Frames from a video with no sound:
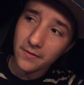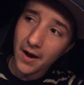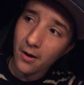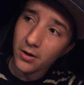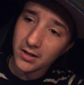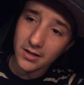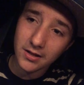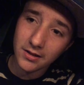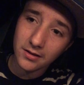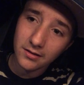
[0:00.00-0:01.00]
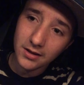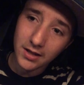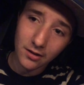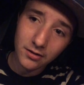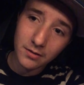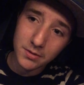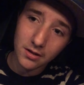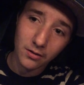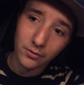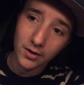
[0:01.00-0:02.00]
of how her son killed
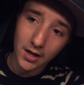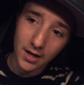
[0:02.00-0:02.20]
himself